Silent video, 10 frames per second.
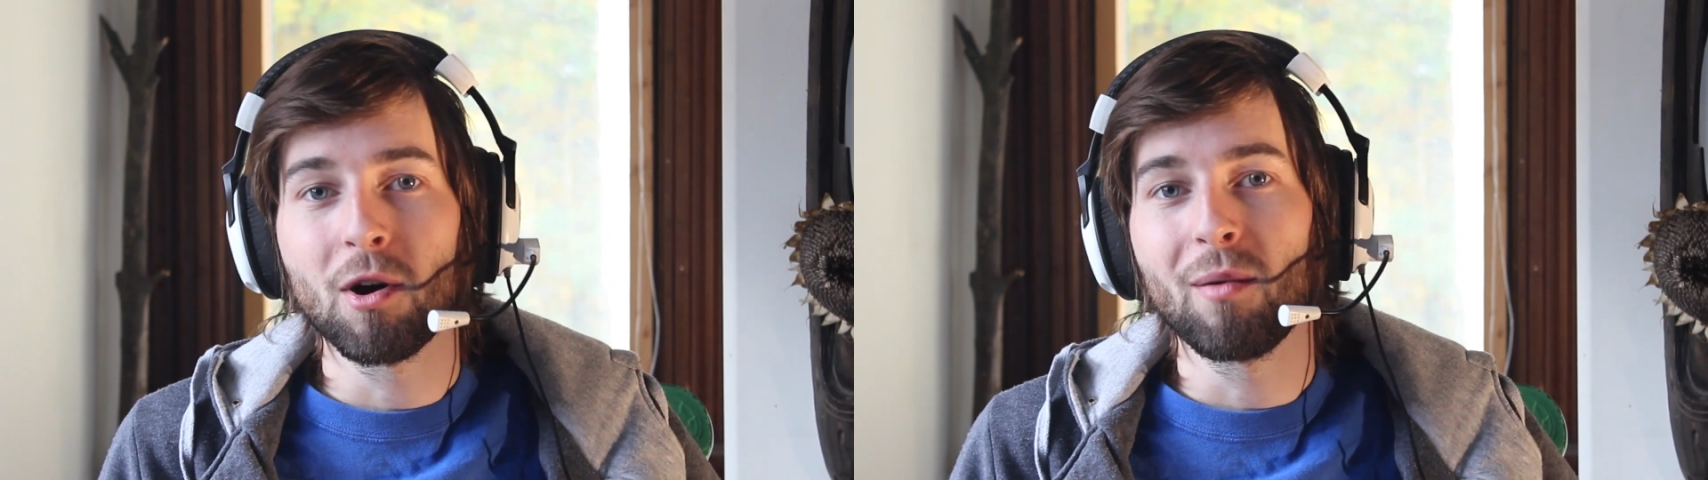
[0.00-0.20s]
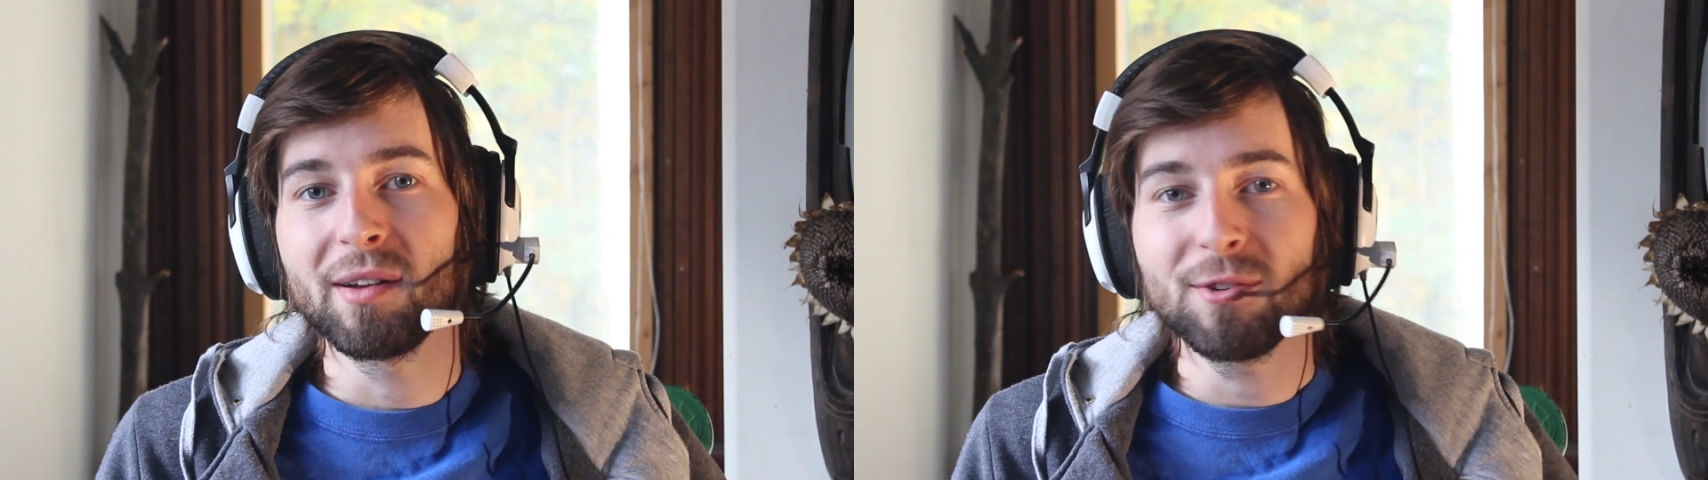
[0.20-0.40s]

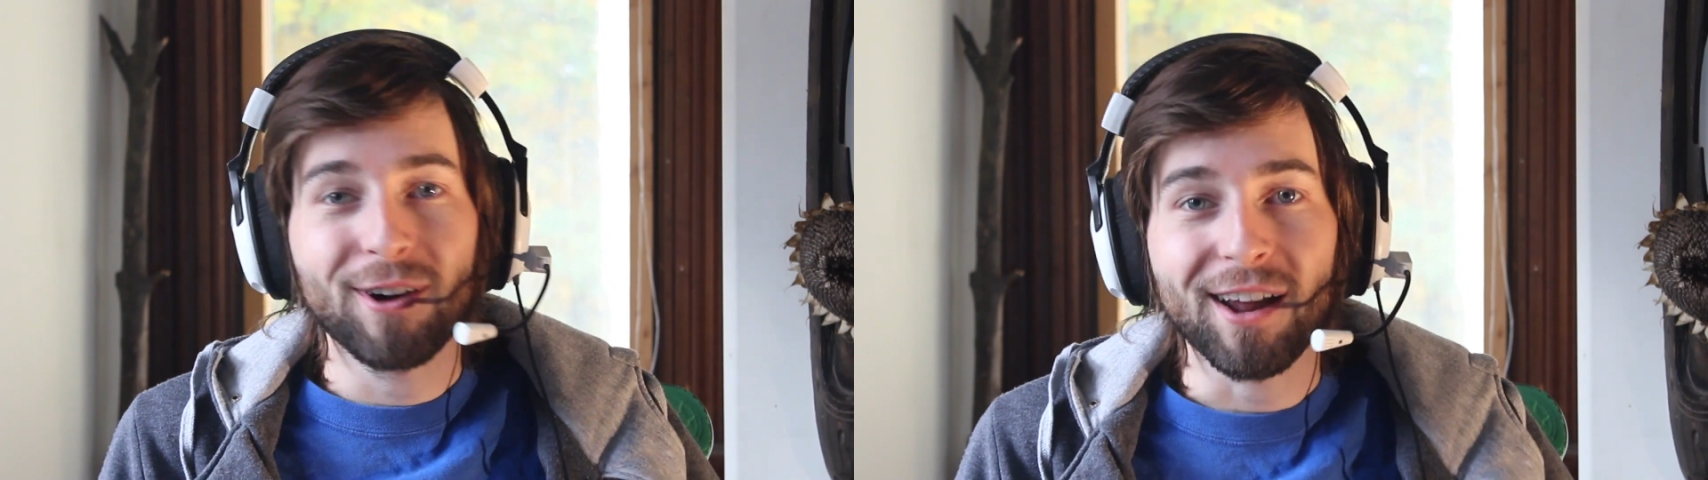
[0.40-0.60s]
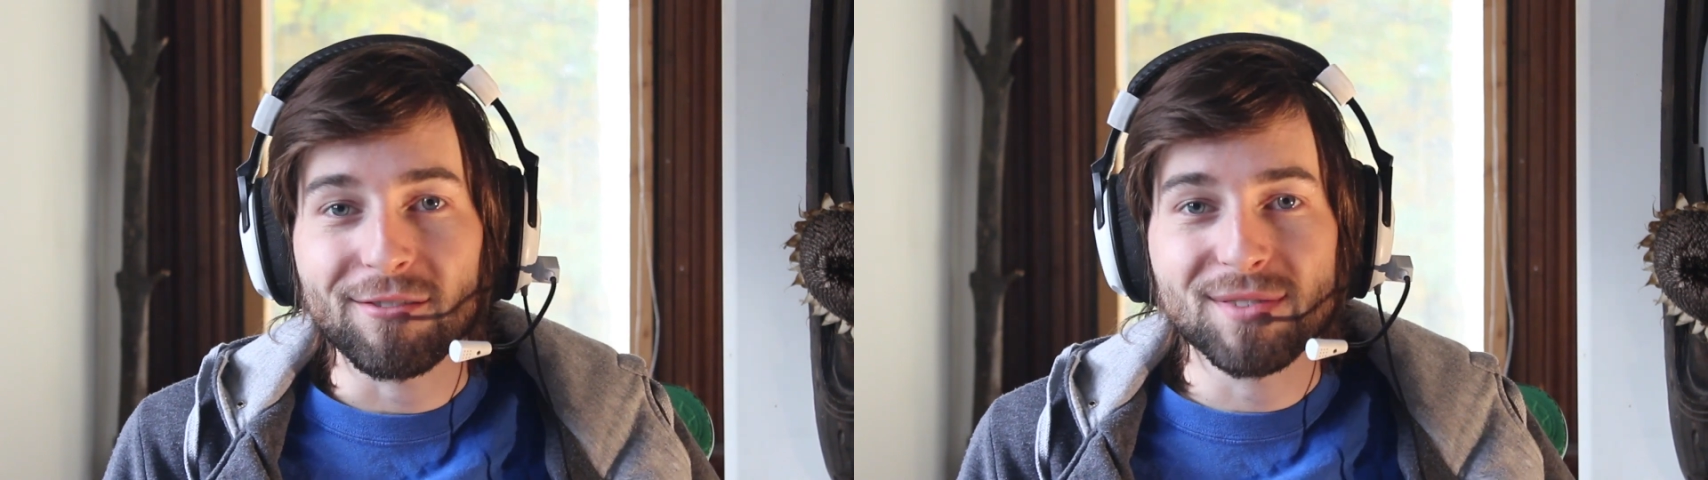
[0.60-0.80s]
moment. You
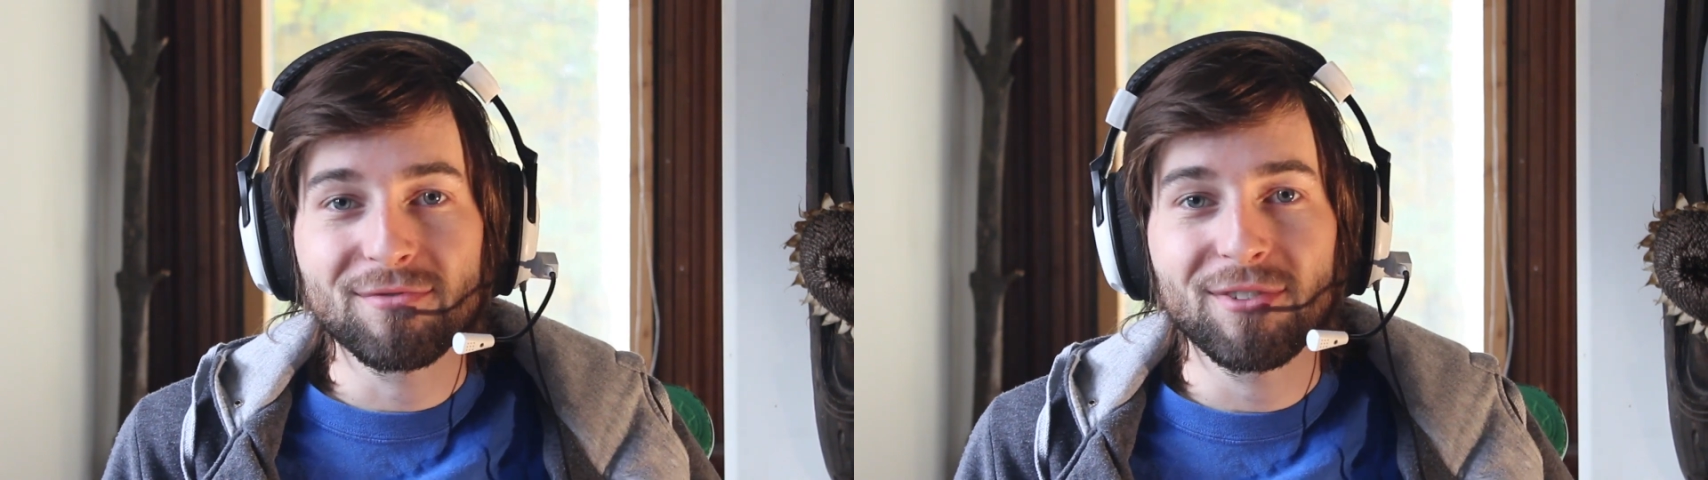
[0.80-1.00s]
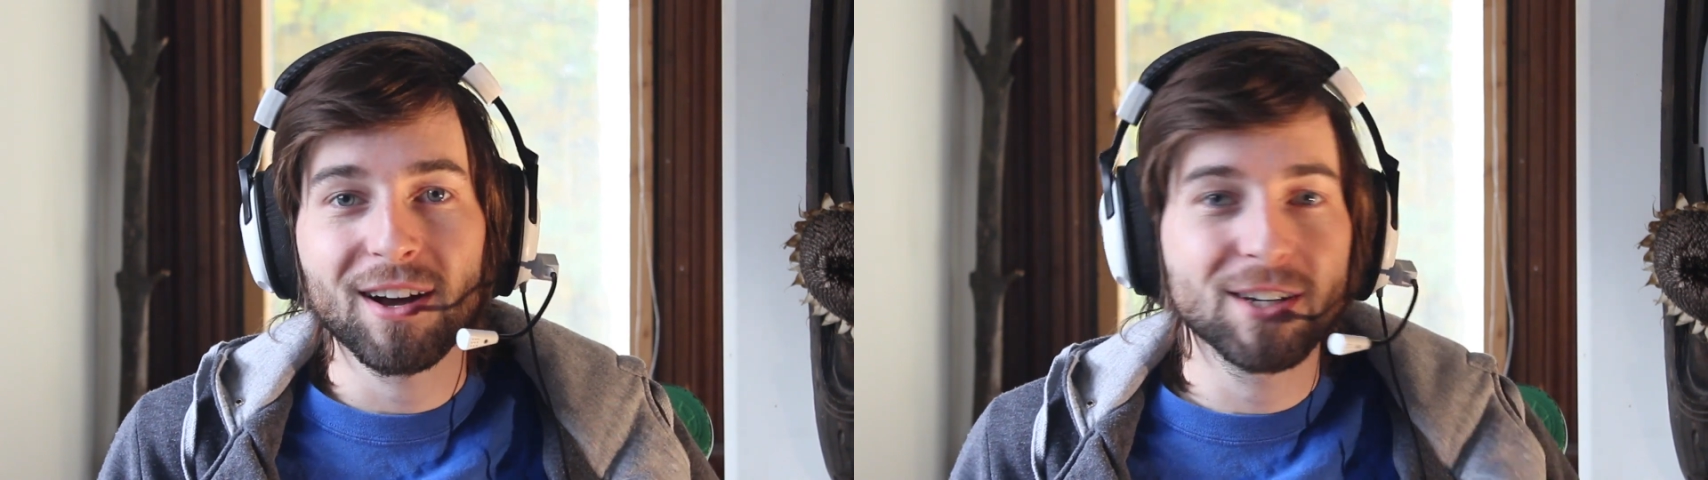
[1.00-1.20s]
want to have
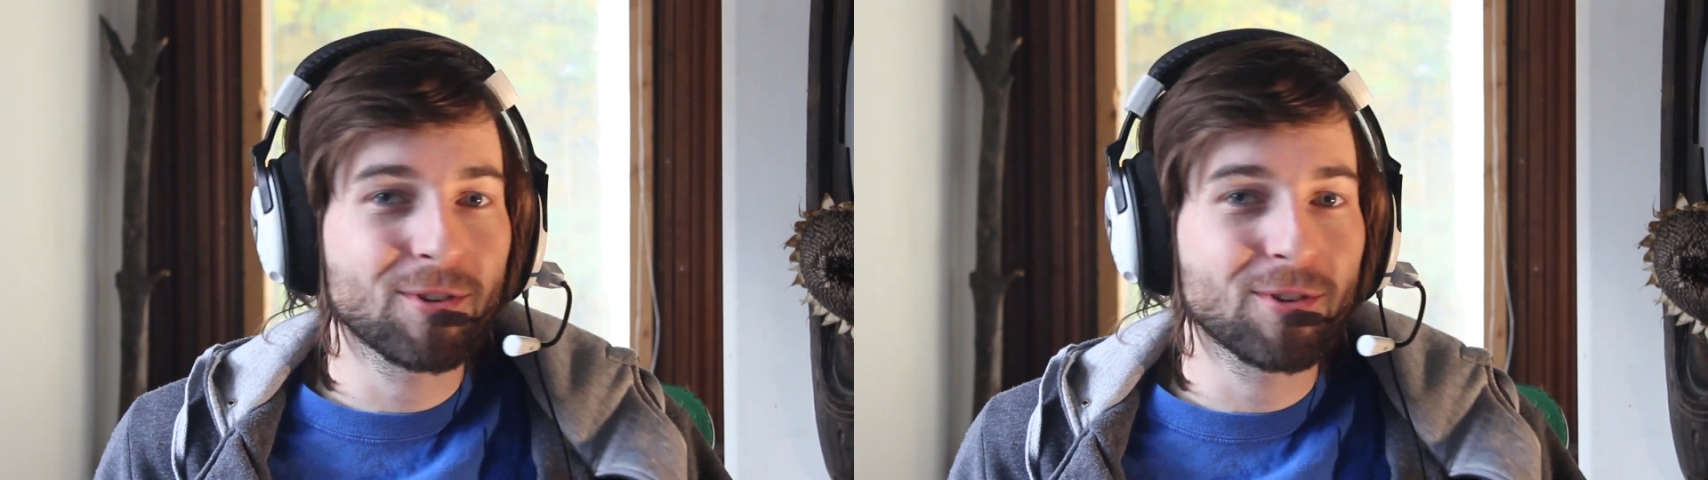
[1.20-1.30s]
some fun.